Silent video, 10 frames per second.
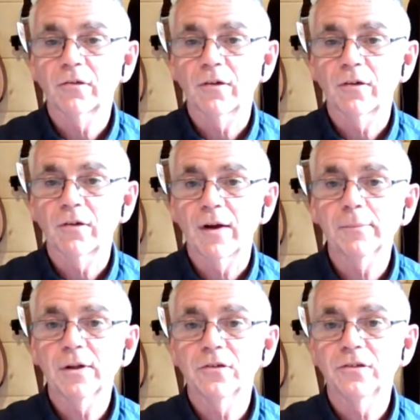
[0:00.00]
the
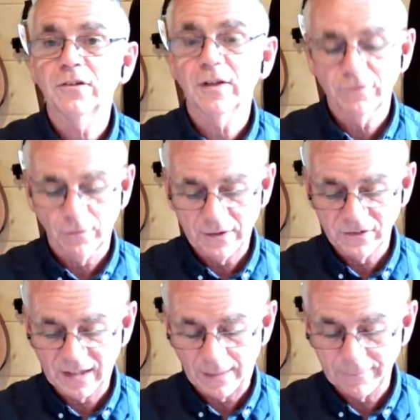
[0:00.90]
Kremlin's
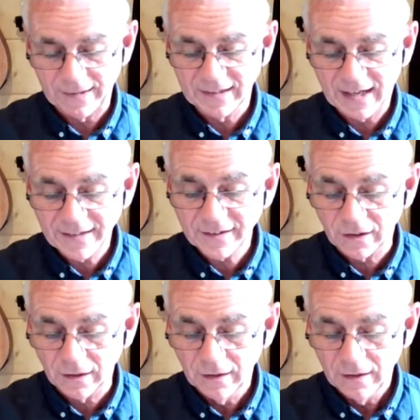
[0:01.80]
disinformation campaign,
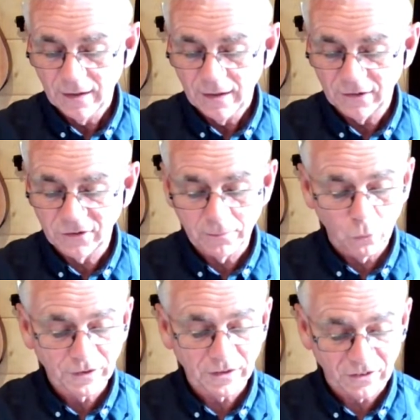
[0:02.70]
Canada
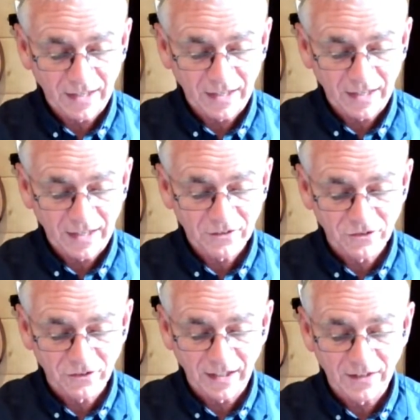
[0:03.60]
is imposing
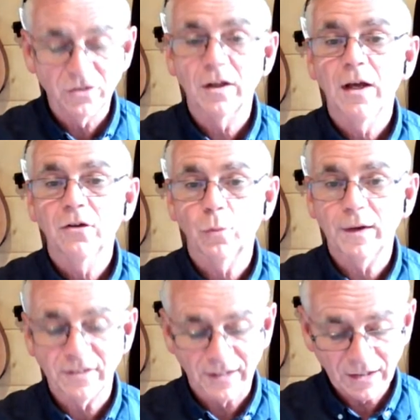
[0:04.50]
sanctions against
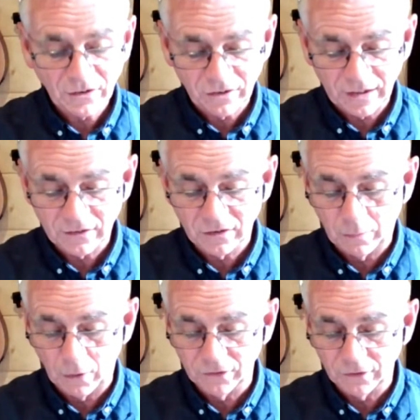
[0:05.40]
29
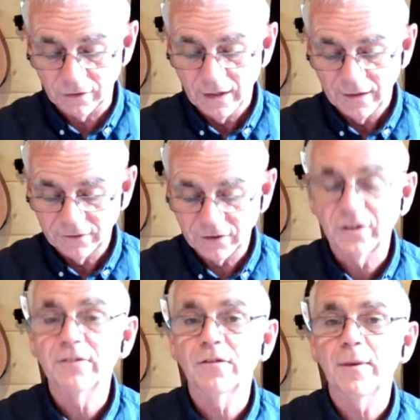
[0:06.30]
state-sponsored
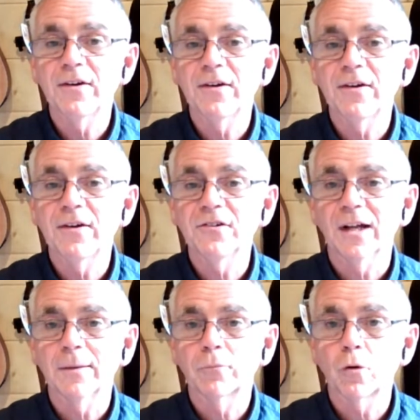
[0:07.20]
disinformation
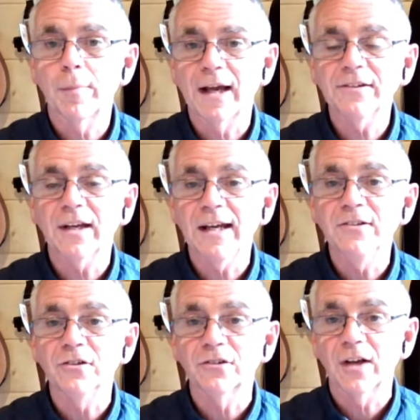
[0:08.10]
and propaganda
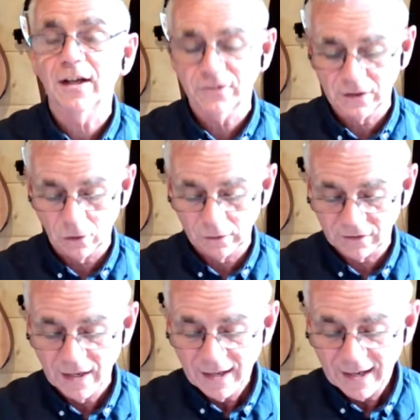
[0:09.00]
agents, as they
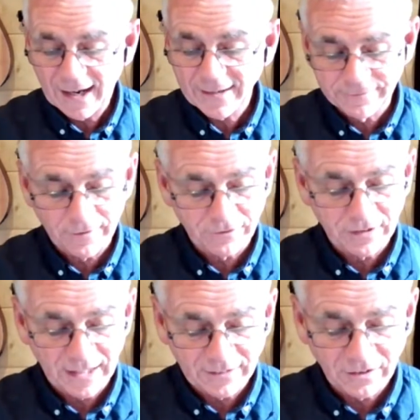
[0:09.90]
call it, and
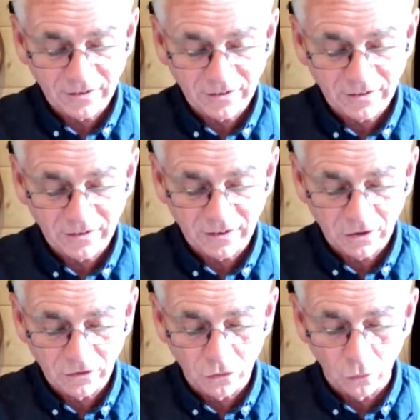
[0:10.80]
15 entities
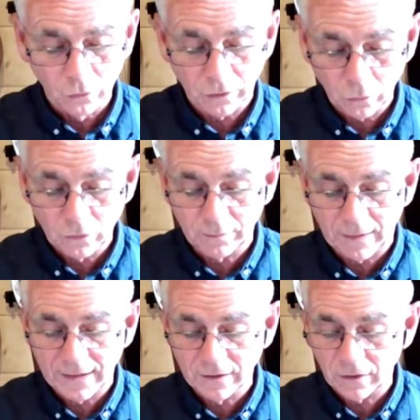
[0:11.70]
controlled or
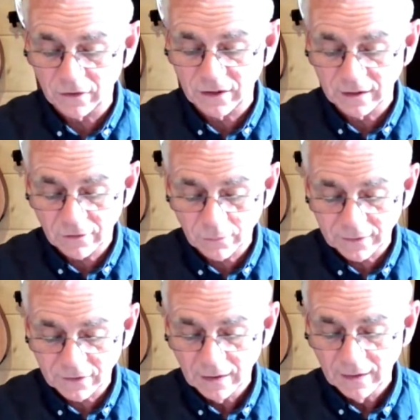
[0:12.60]
owned by the Russian
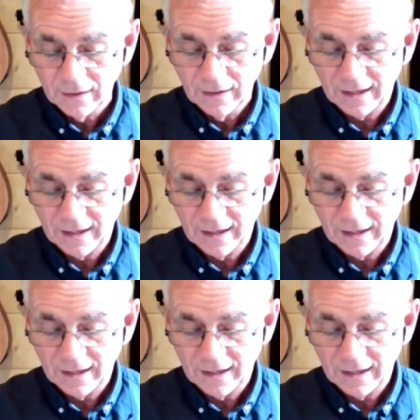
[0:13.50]
government